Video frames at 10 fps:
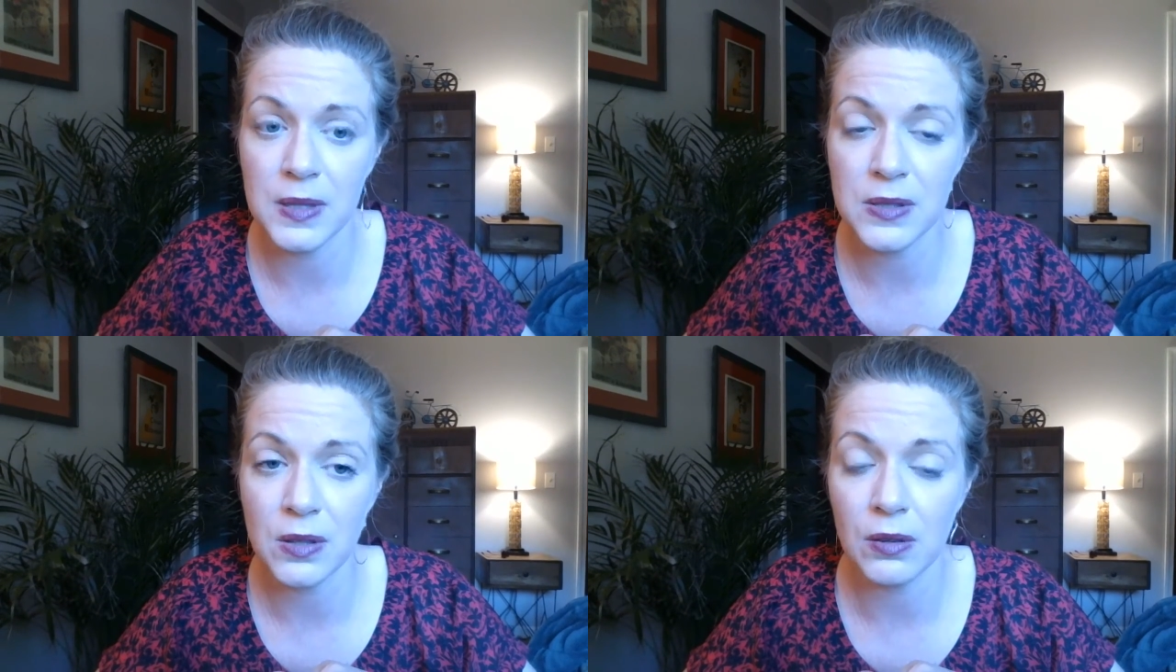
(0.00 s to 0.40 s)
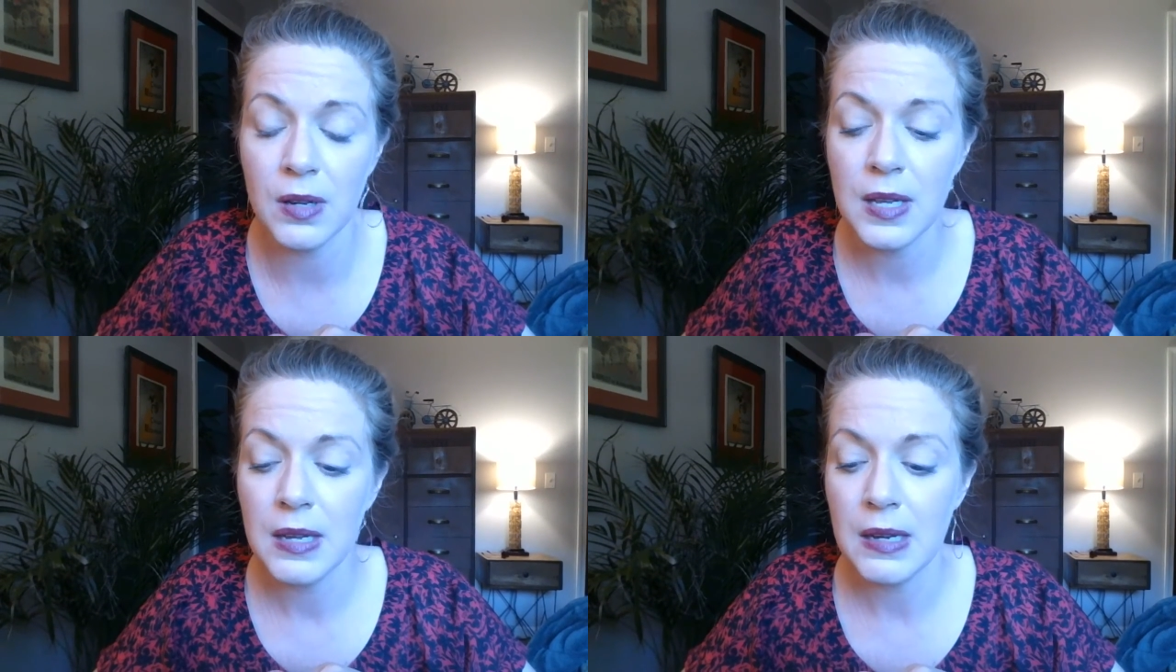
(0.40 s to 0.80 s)
And so
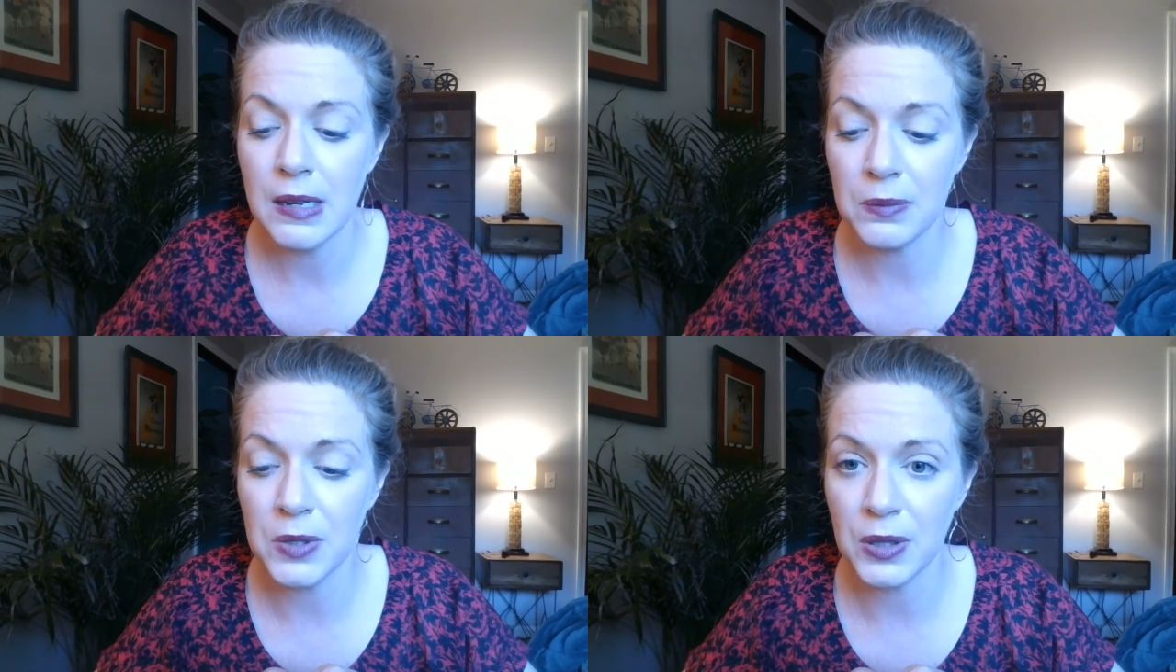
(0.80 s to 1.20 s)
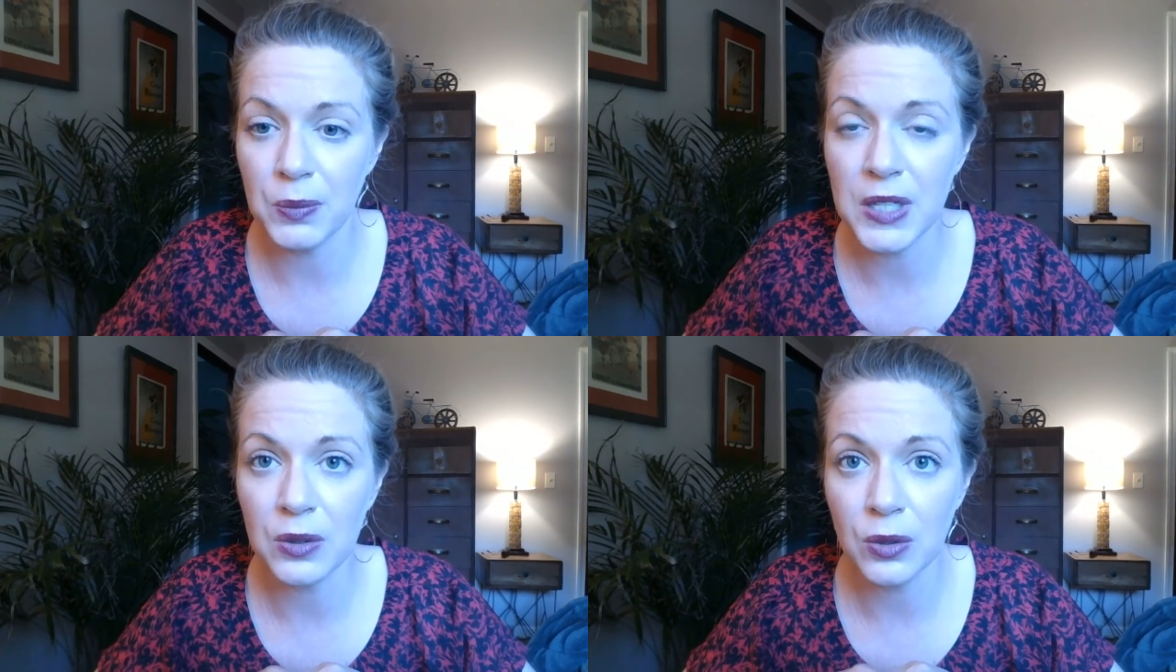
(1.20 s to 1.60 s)

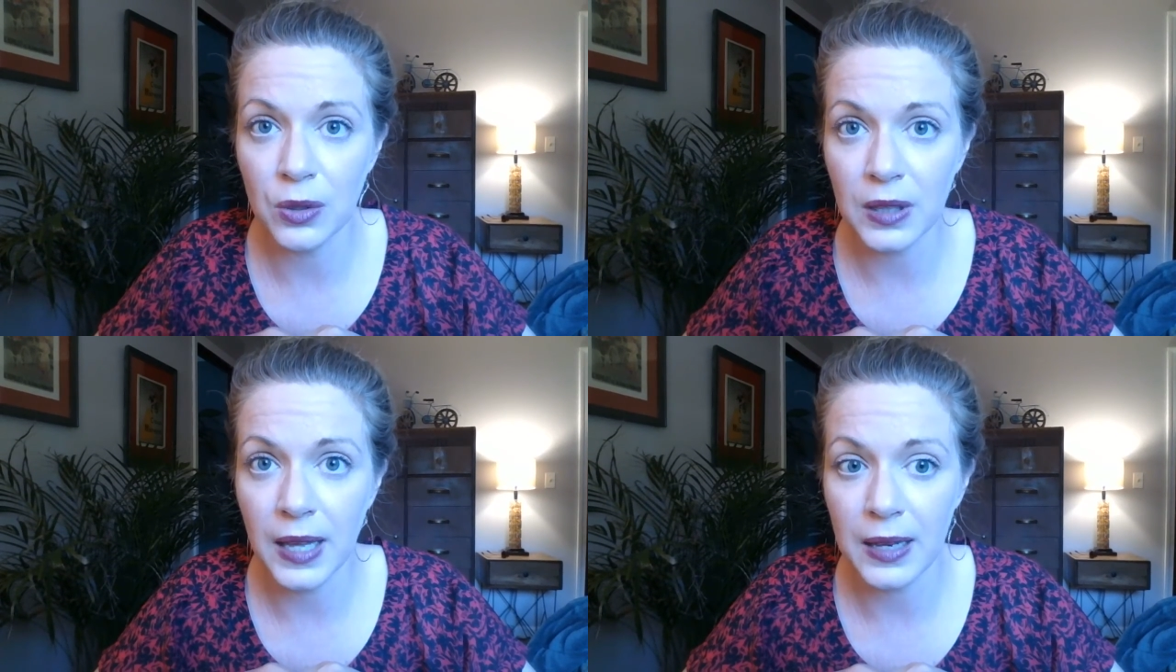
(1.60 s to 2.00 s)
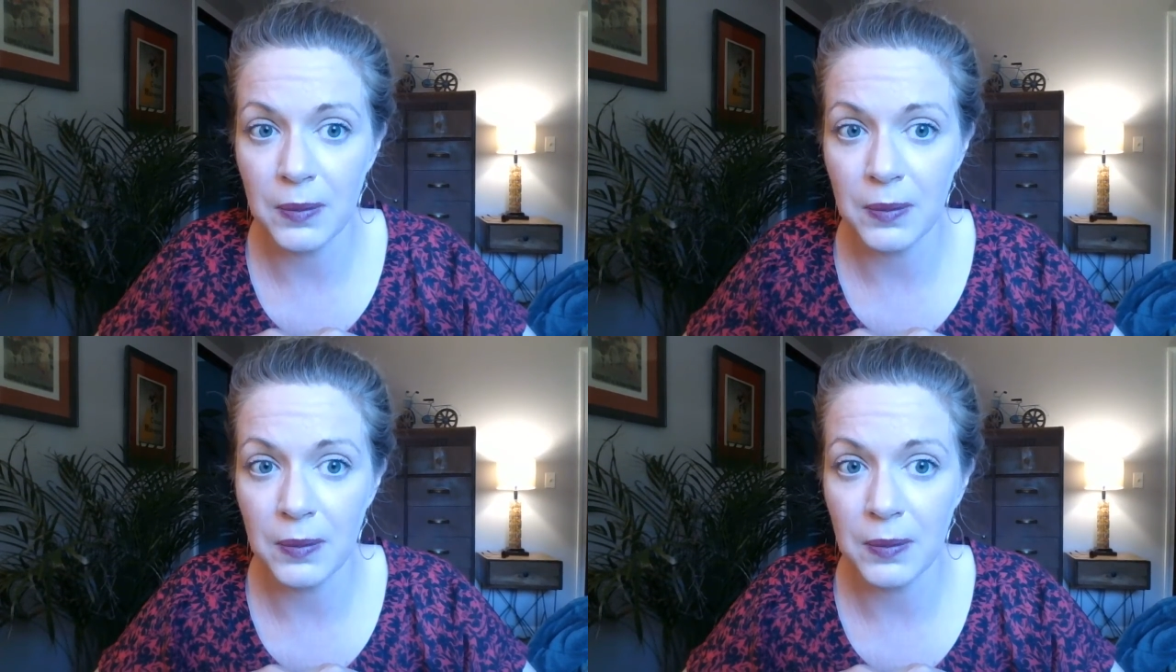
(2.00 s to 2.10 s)
we can learn a lot